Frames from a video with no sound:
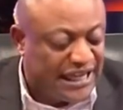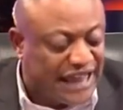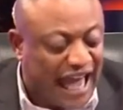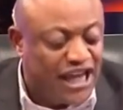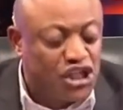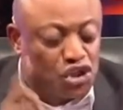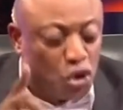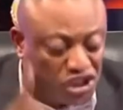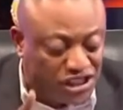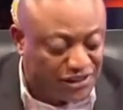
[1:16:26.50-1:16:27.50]
the
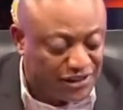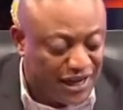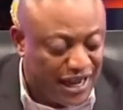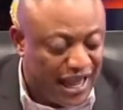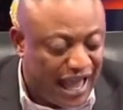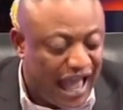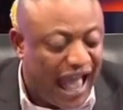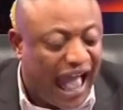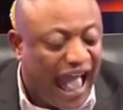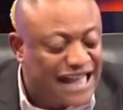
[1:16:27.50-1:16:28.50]
institution
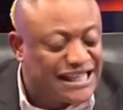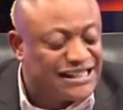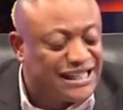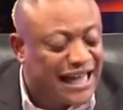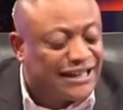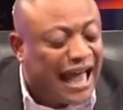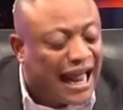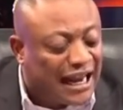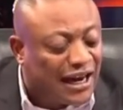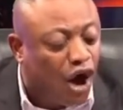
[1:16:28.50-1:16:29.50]
as a
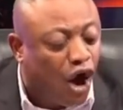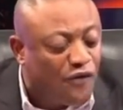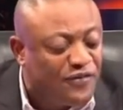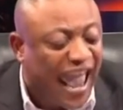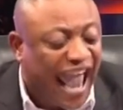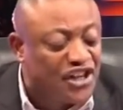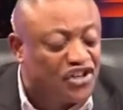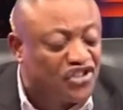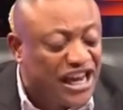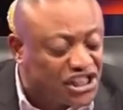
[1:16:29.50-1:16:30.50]
citadel of
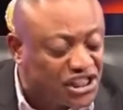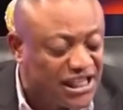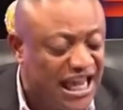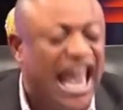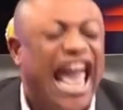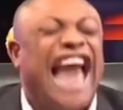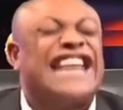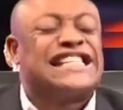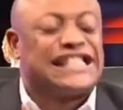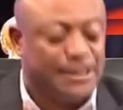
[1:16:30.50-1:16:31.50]
entrenched
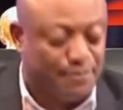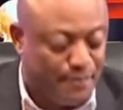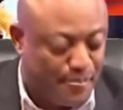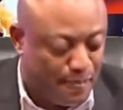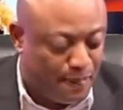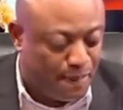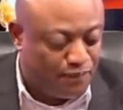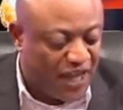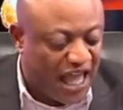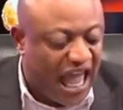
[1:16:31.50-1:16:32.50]
elitism,
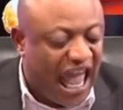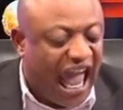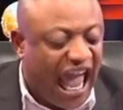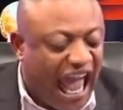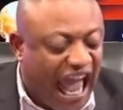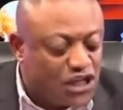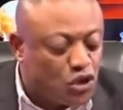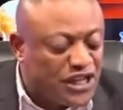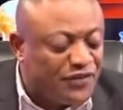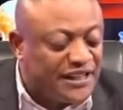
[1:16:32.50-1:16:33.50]

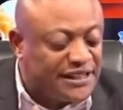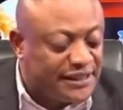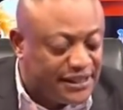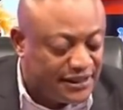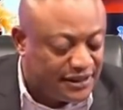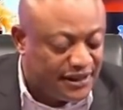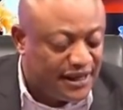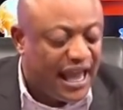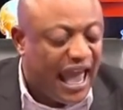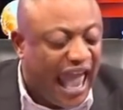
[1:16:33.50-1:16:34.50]
exclusivity,
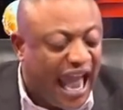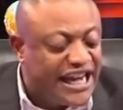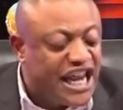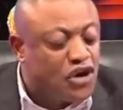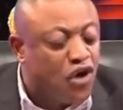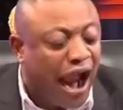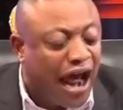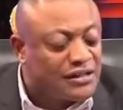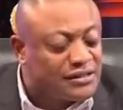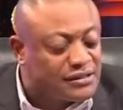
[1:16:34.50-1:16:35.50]
and
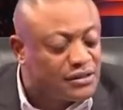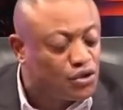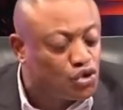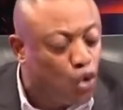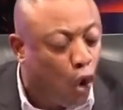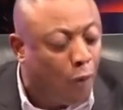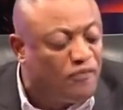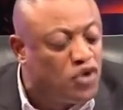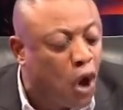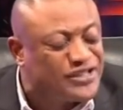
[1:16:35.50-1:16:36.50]
ignorance to
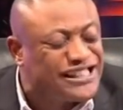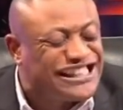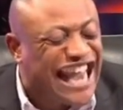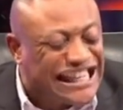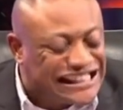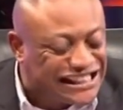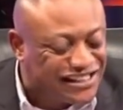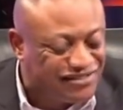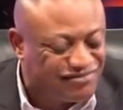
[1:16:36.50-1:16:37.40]
obvious change.